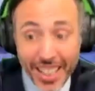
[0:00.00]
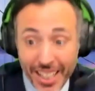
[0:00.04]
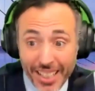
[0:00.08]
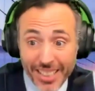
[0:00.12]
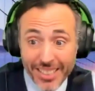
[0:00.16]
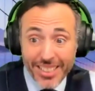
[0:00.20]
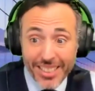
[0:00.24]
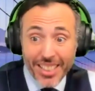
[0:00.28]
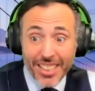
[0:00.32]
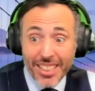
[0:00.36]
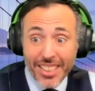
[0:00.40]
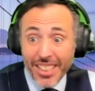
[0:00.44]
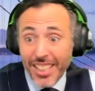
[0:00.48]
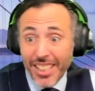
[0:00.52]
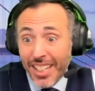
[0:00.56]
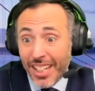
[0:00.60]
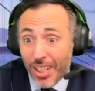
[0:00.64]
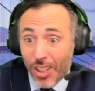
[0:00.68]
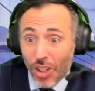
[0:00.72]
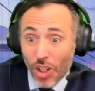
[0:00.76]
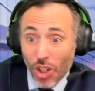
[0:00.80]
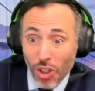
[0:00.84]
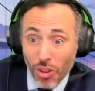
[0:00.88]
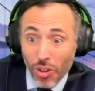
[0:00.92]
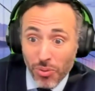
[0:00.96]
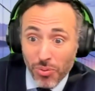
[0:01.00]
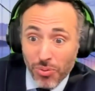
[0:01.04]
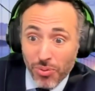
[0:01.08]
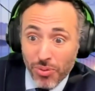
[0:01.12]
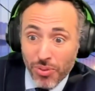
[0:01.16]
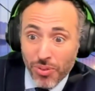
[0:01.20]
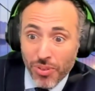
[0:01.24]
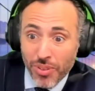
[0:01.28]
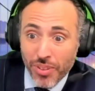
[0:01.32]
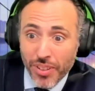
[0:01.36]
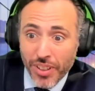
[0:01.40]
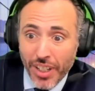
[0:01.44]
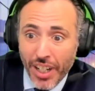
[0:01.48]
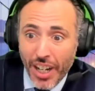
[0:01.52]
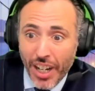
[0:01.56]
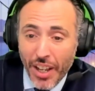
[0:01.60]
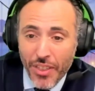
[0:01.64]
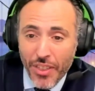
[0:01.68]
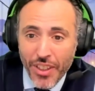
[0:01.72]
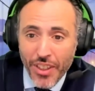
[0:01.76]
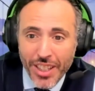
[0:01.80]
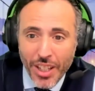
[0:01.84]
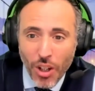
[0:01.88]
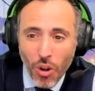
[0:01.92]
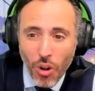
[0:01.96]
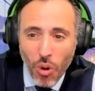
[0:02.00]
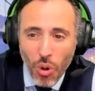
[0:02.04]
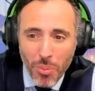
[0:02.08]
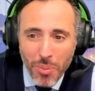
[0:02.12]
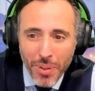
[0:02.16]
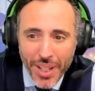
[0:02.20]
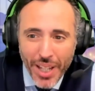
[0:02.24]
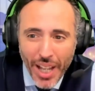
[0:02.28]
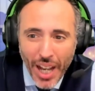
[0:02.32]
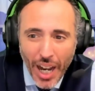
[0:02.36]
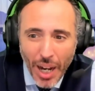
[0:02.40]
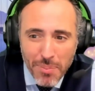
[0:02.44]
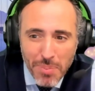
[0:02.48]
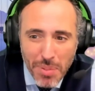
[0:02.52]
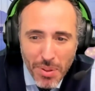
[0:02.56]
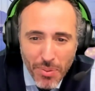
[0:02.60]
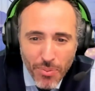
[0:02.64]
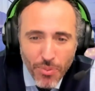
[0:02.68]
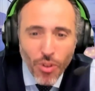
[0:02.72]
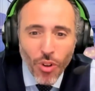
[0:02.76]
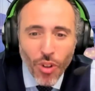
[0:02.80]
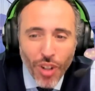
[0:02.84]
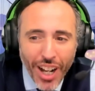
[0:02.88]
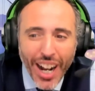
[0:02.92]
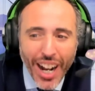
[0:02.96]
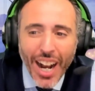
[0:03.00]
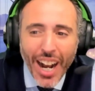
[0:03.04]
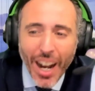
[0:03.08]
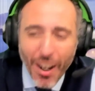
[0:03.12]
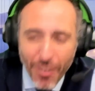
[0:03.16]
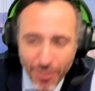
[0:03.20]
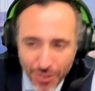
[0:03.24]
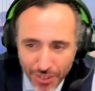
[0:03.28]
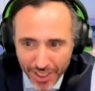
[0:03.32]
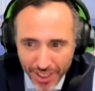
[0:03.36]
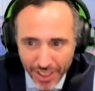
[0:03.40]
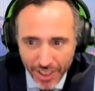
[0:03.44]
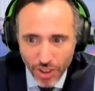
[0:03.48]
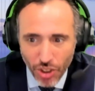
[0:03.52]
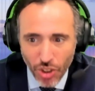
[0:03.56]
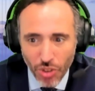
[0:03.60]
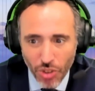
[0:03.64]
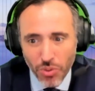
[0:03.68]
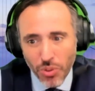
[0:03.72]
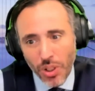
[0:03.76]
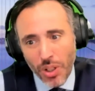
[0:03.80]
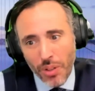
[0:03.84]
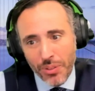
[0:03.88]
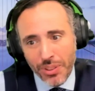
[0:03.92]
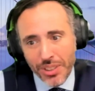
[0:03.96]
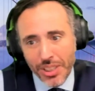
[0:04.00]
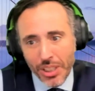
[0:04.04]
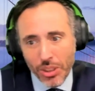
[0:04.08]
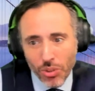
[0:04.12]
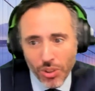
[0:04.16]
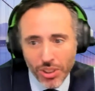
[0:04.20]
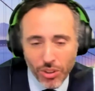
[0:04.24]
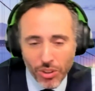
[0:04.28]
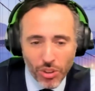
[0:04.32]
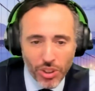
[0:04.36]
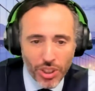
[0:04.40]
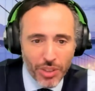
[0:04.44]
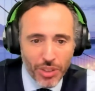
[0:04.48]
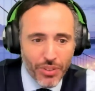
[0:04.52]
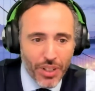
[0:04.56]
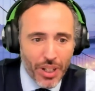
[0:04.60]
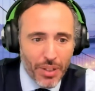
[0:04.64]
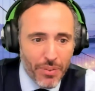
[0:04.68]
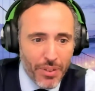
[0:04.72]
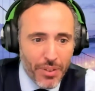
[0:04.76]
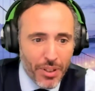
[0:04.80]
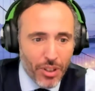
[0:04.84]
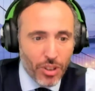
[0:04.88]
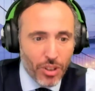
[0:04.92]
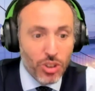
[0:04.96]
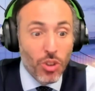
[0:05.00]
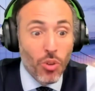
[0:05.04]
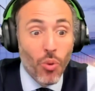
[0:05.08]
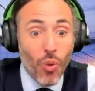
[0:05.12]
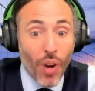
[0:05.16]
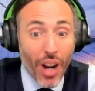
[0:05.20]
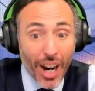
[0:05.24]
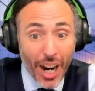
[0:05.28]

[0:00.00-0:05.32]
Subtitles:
year is the year of, I think there will be a before and after of OFC 2025 because of